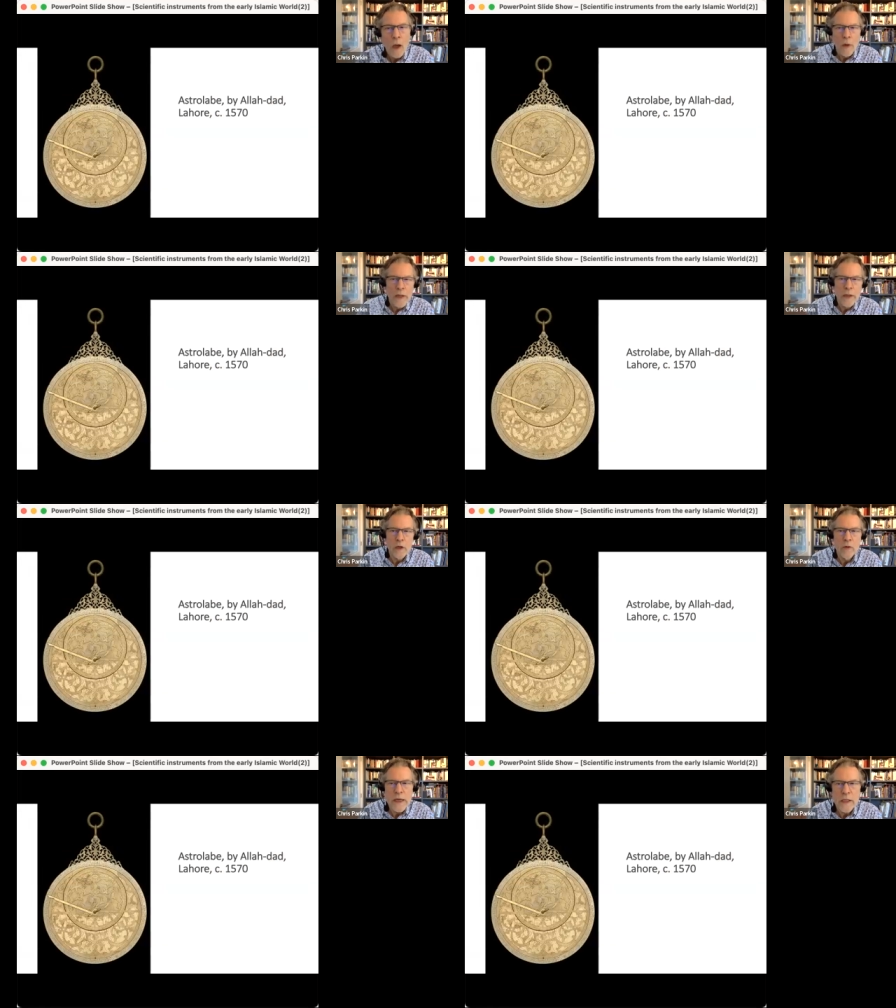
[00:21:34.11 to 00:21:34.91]
one of the
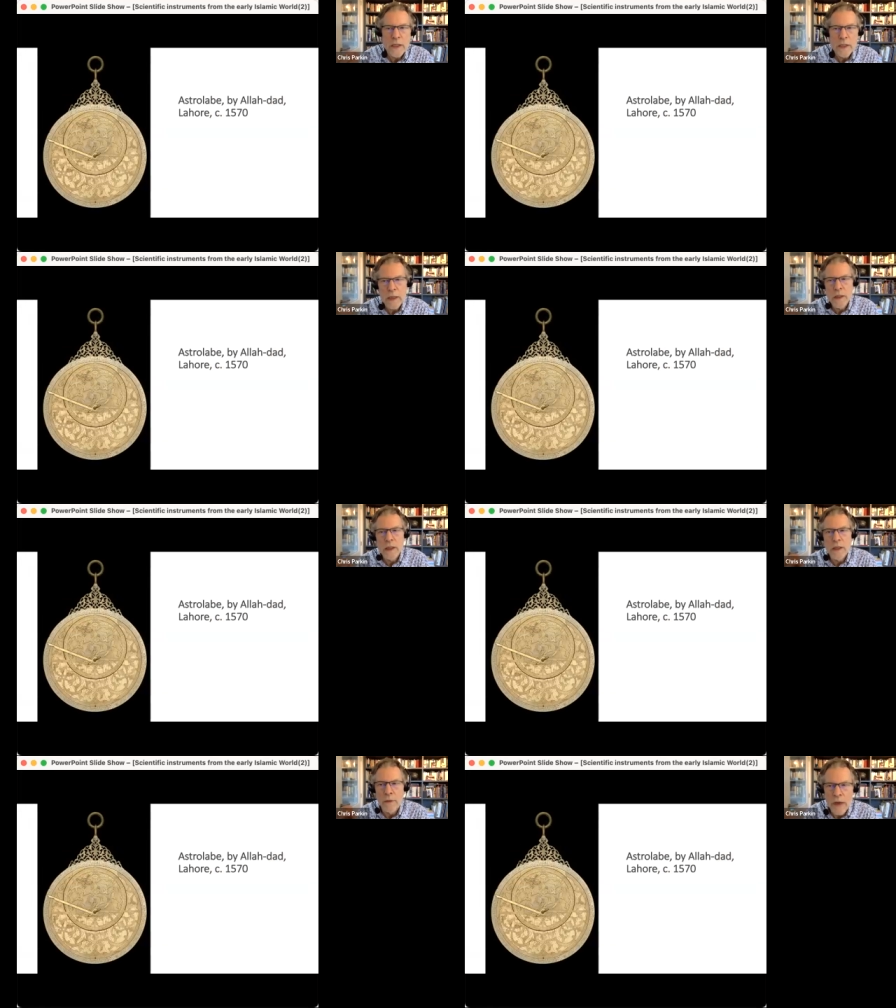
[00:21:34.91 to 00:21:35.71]
greatest
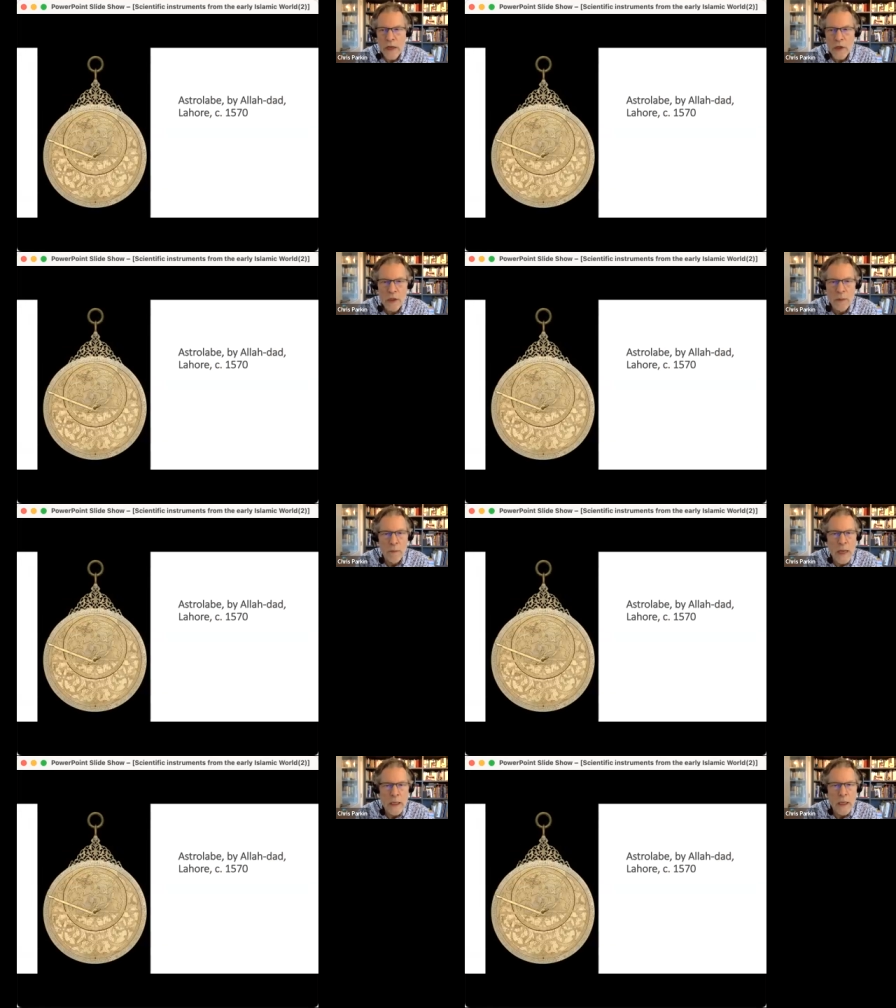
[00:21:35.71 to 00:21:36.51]
centers of instrument
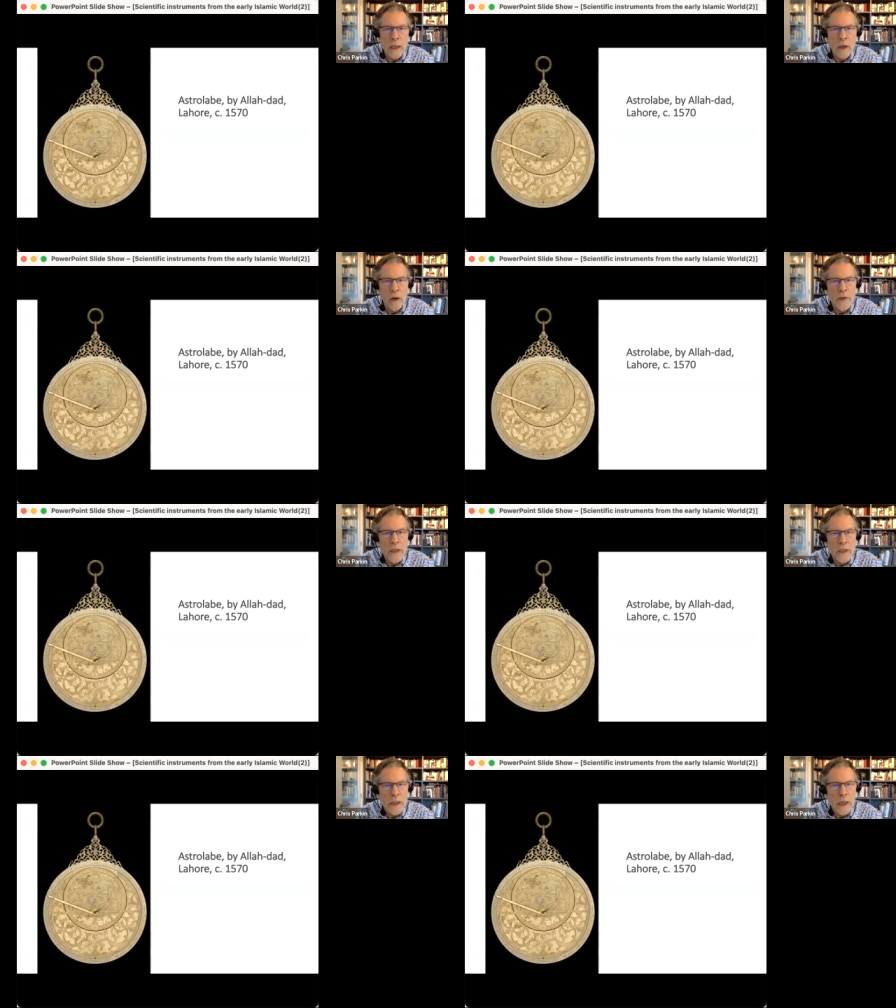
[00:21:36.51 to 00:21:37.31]
making of
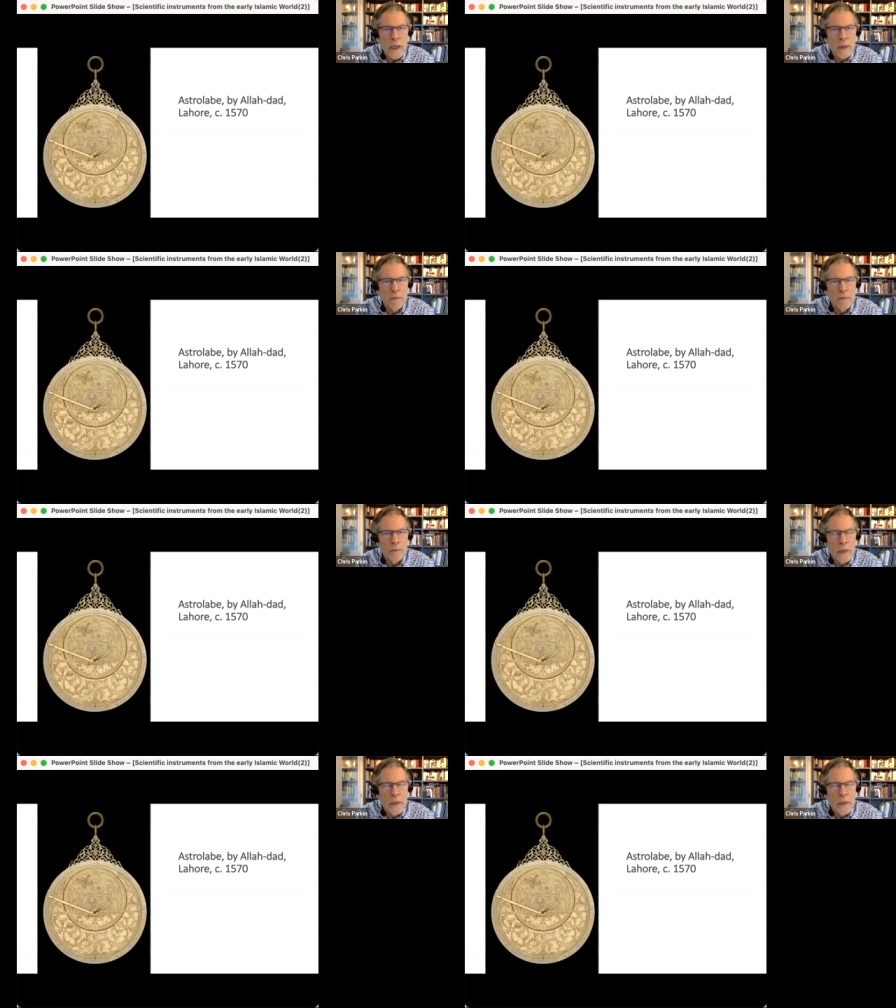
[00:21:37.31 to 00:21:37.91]
this time.